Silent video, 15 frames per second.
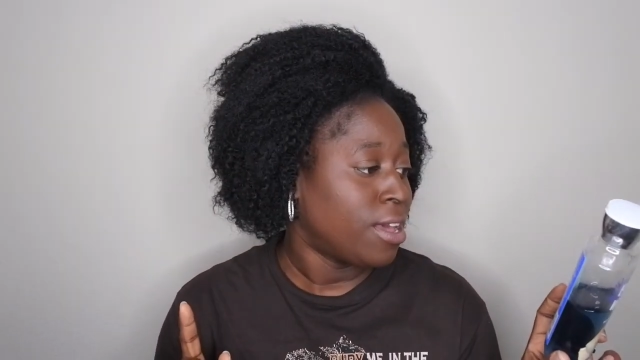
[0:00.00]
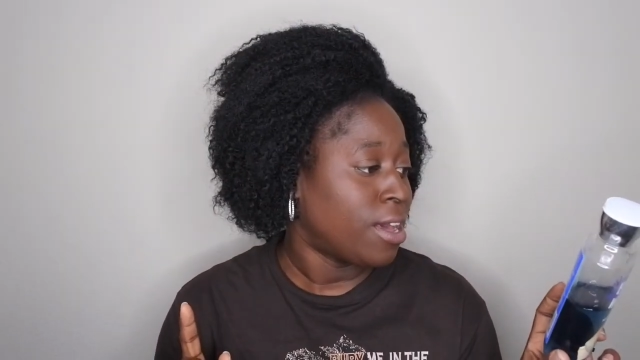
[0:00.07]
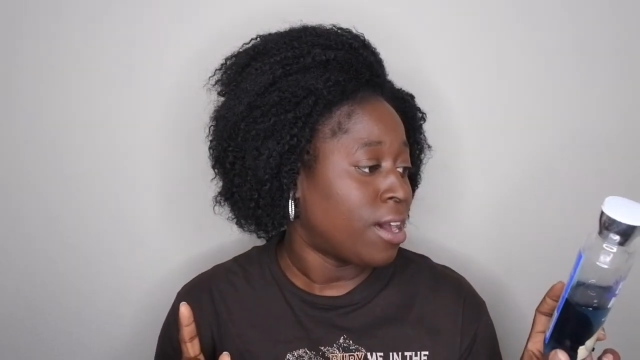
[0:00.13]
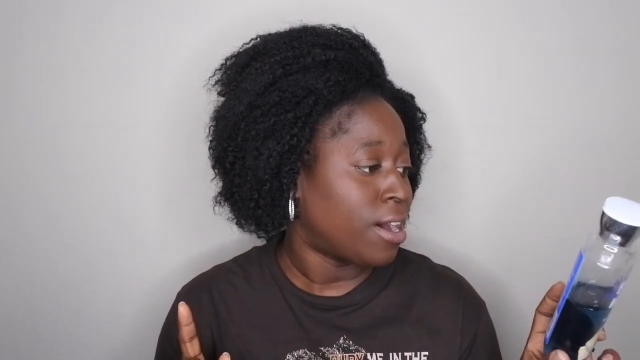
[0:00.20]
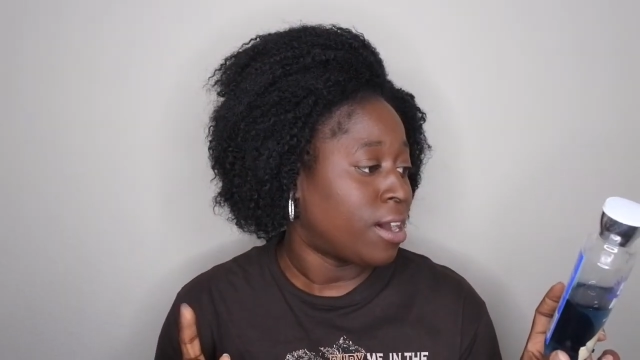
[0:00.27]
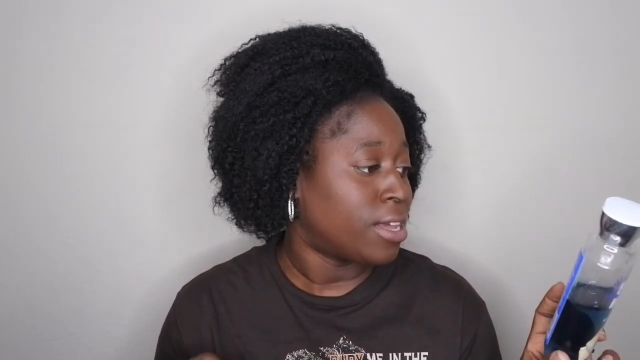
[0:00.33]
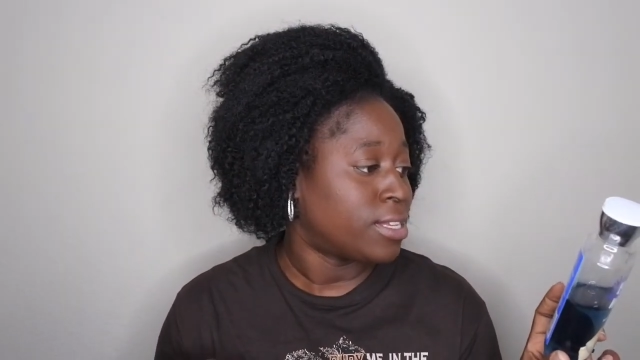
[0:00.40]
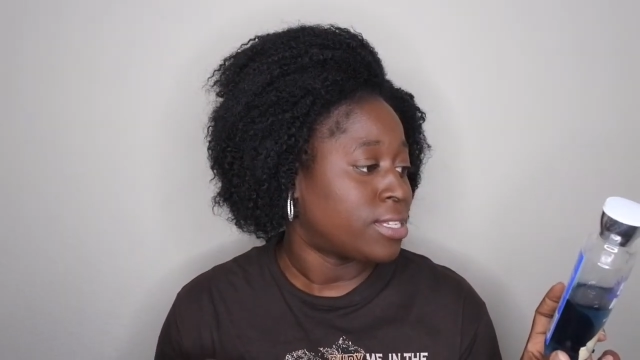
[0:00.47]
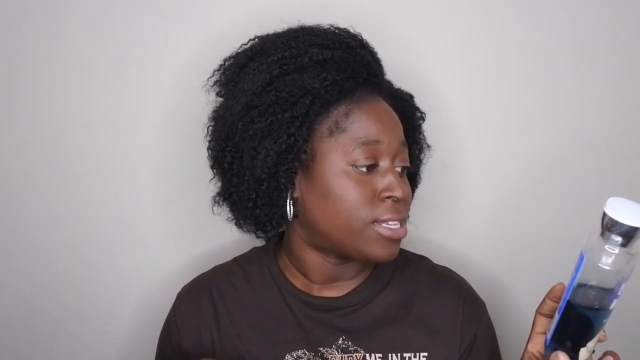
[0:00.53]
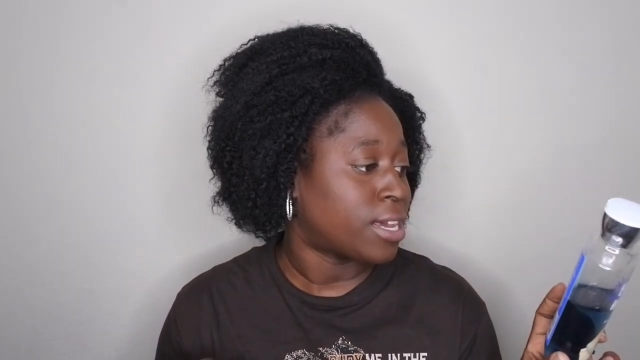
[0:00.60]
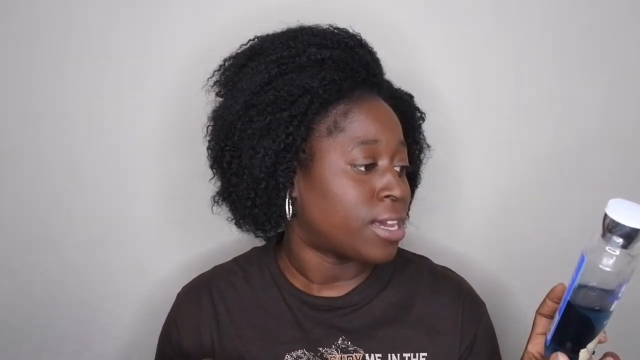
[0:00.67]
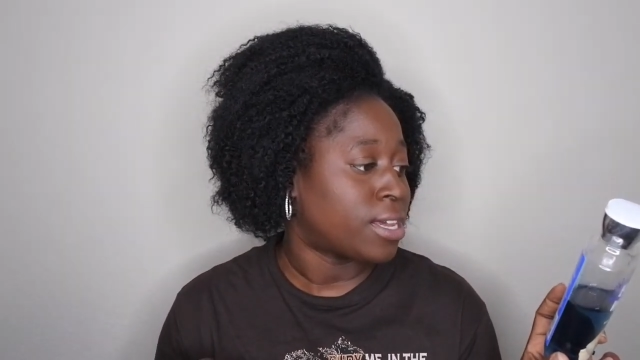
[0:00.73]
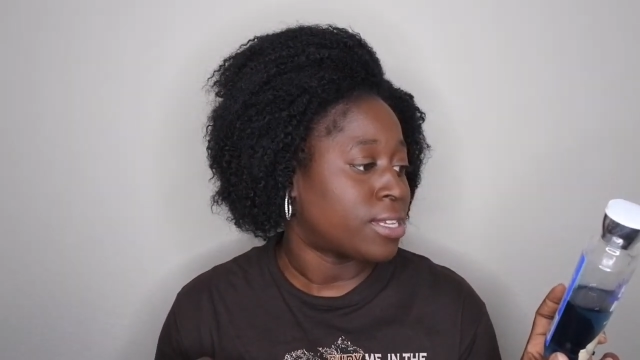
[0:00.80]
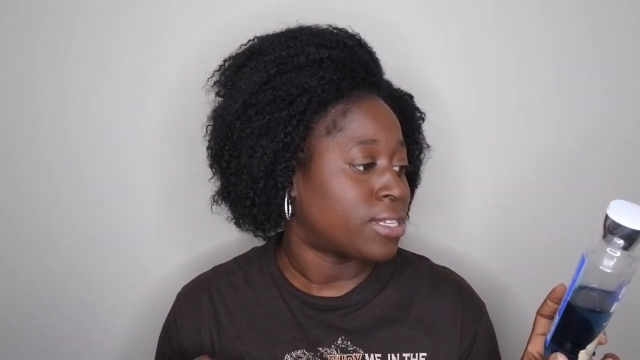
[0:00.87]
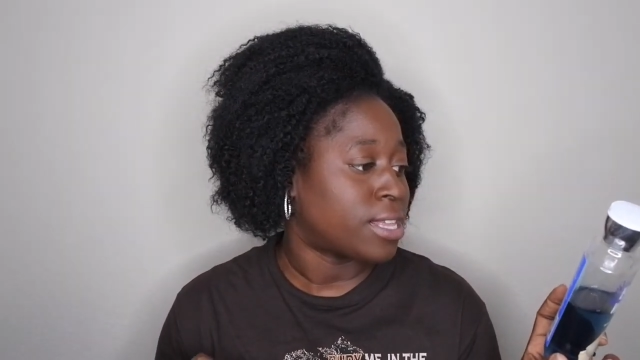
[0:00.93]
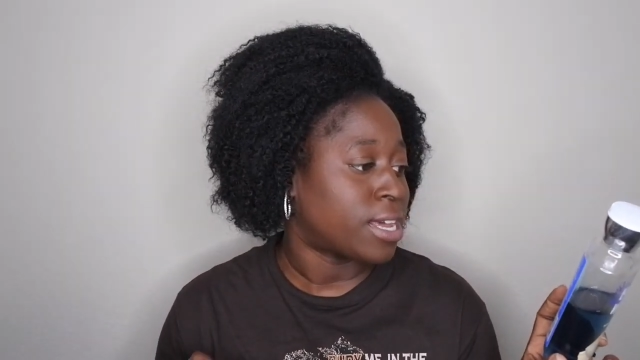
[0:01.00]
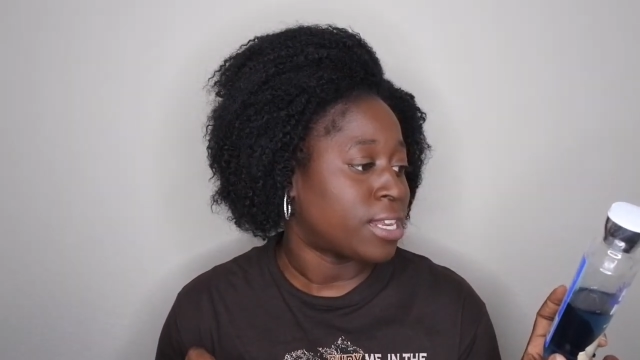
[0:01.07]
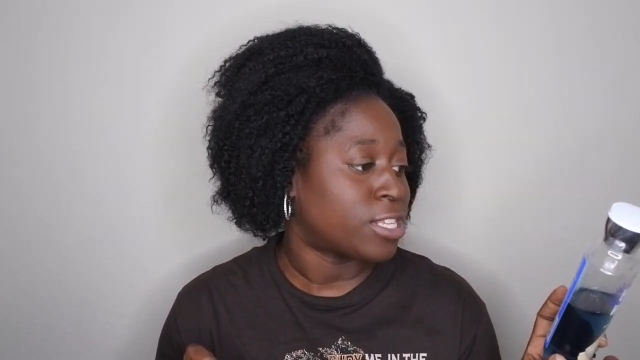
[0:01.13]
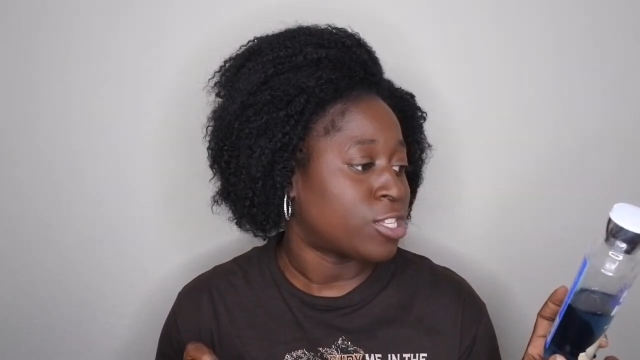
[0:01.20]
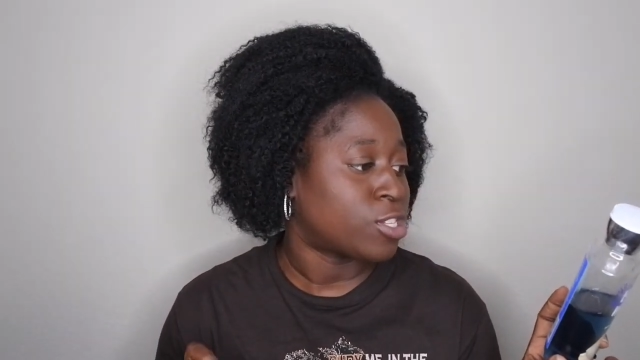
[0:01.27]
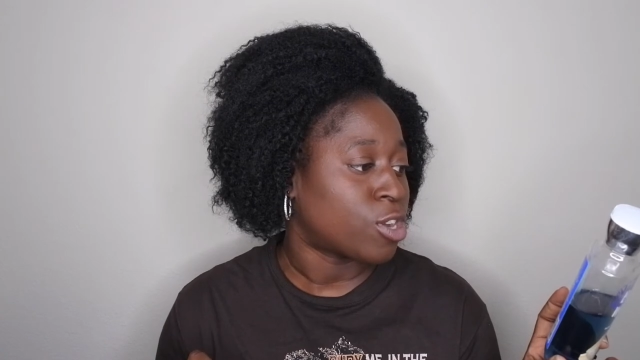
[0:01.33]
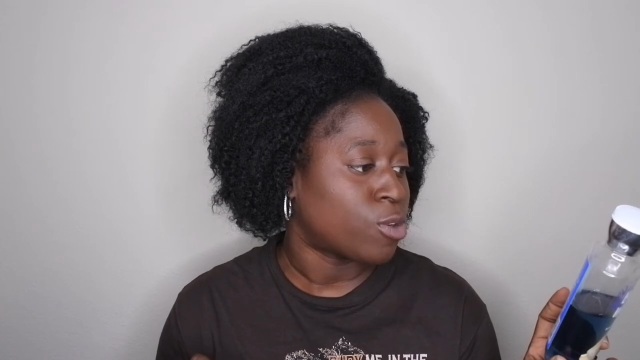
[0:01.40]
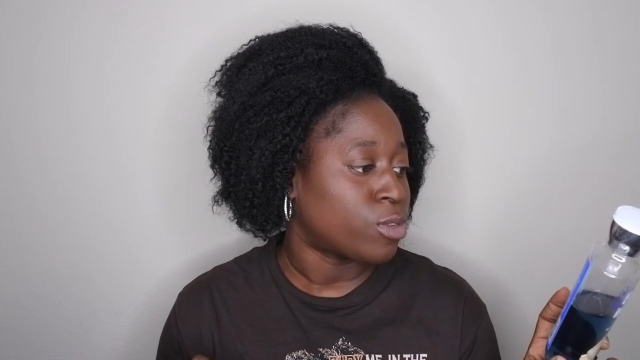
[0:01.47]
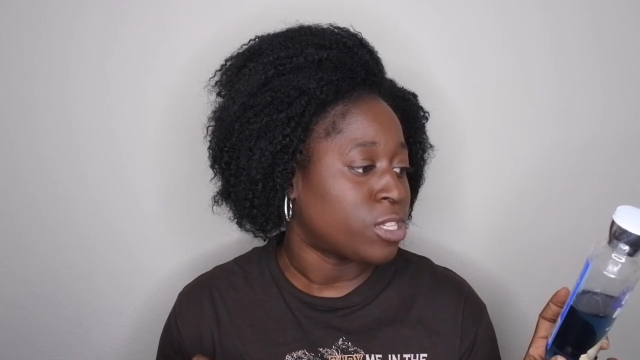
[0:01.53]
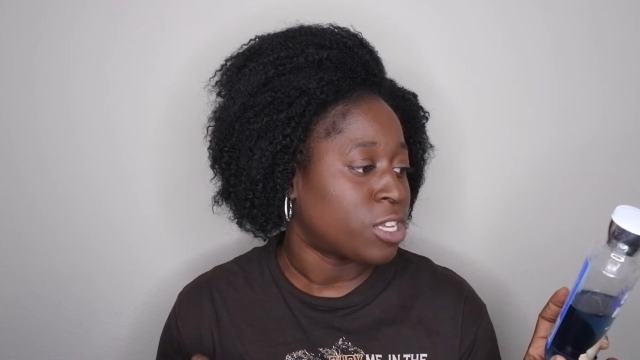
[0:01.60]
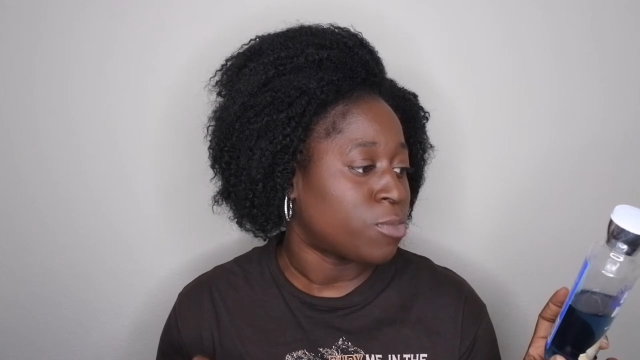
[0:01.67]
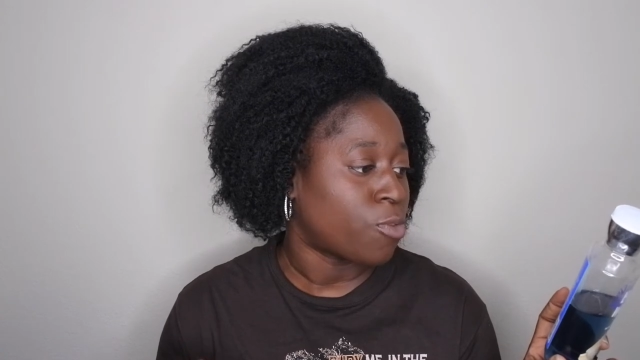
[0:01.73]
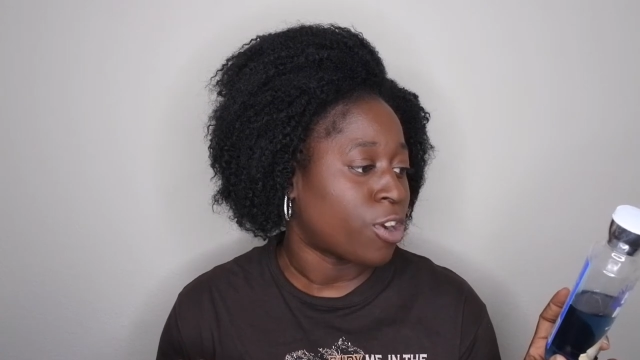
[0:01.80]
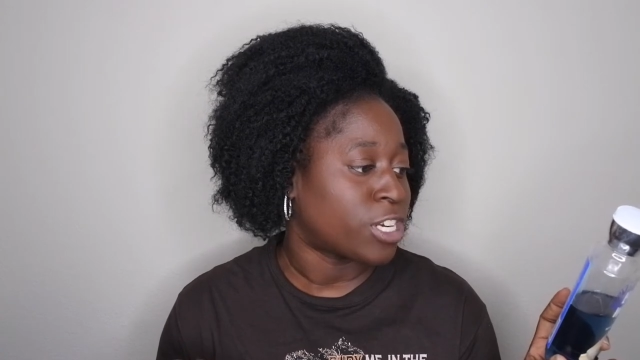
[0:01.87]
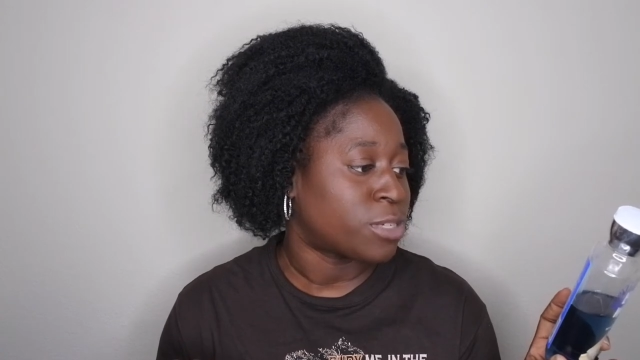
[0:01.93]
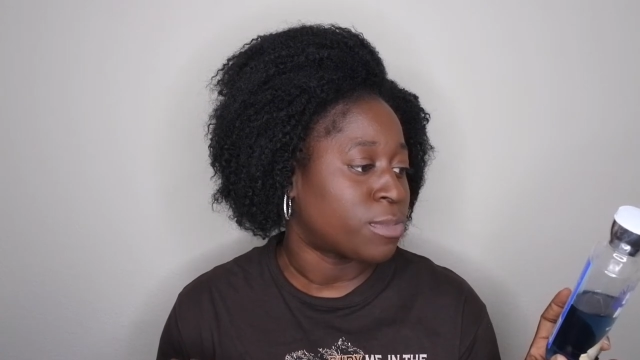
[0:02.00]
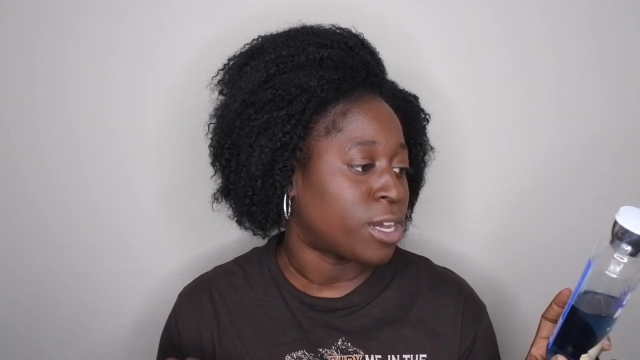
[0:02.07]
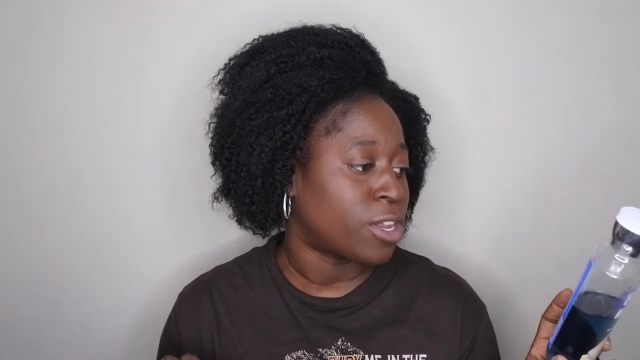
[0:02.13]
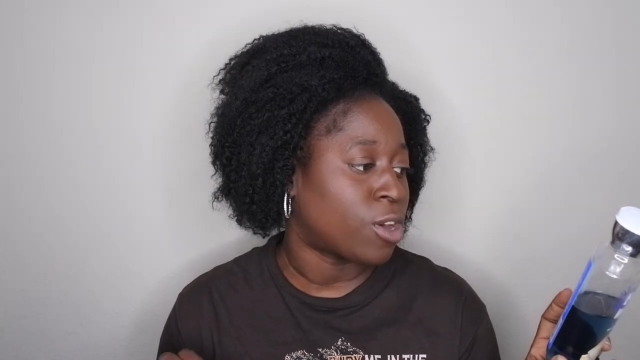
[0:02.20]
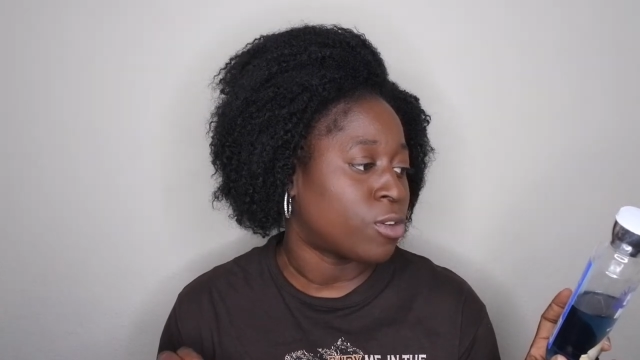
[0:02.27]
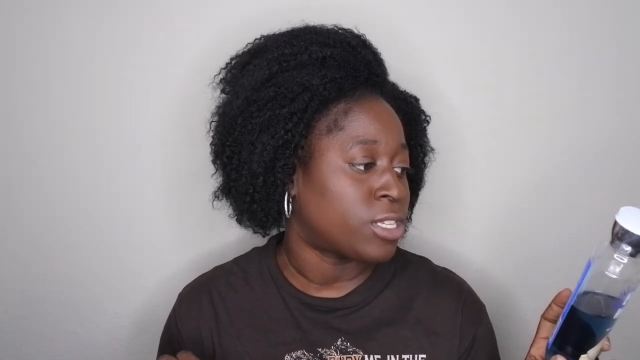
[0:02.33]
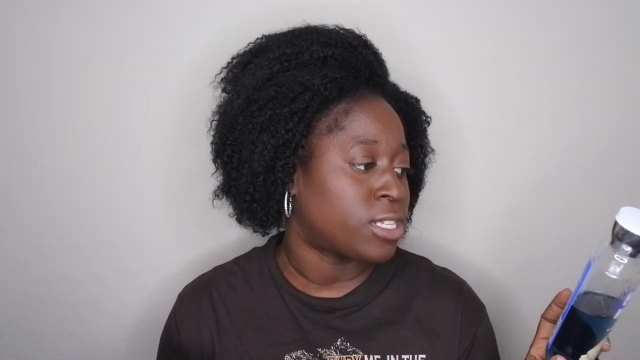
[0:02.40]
Uh, it says that it's toasted marshmallow,